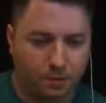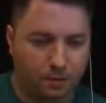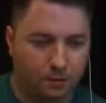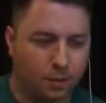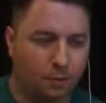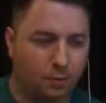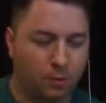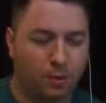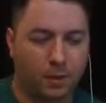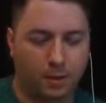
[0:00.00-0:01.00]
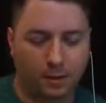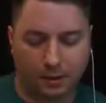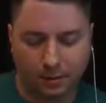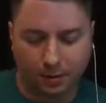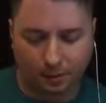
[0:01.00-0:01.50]
So that was one of the big
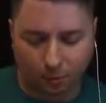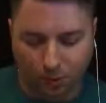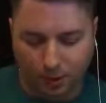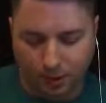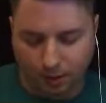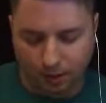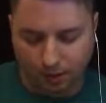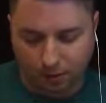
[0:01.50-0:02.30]
things as well.